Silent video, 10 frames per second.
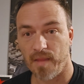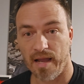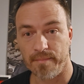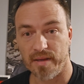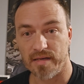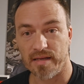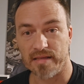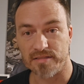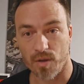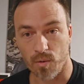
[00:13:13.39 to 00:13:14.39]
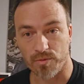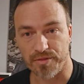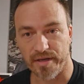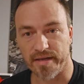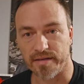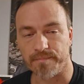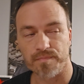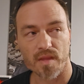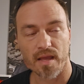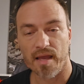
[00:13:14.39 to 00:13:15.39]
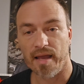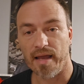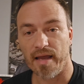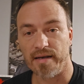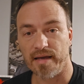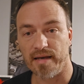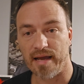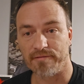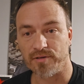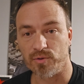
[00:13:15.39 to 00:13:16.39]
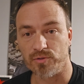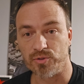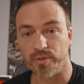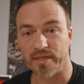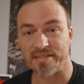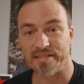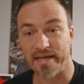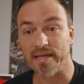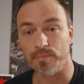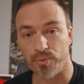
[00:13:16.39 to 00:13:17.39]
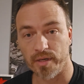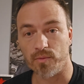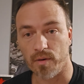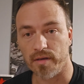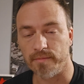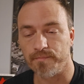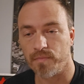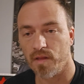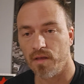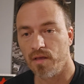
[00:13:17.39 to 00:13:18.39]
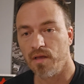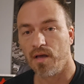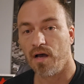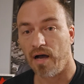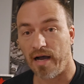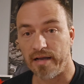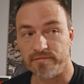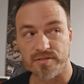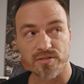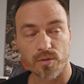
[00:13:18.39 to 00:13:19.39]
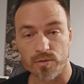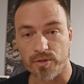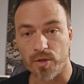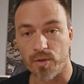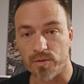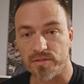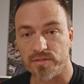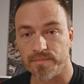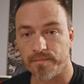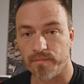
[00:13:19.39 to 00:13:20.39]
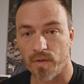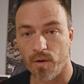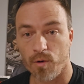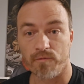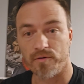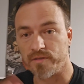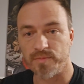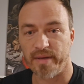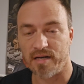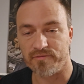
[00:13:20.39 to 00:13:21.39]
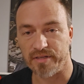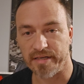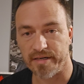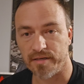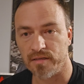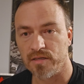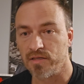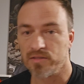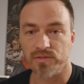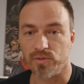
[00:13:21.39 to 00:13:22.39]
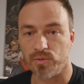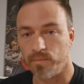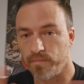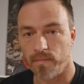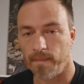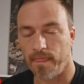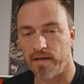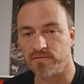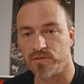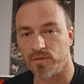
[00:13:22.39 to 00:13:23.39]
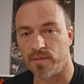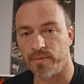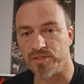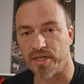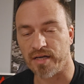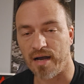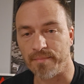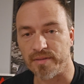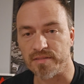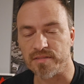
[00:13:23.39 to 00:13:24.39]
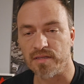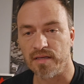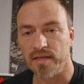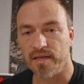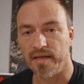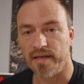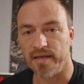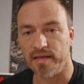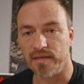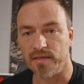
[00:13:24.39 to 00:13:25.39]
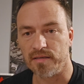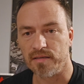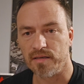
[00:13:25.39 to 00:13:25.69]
I made it its own thing. And then after doing a second print run, I've sold those over a span of a year. So I've sold a bunch of copies, and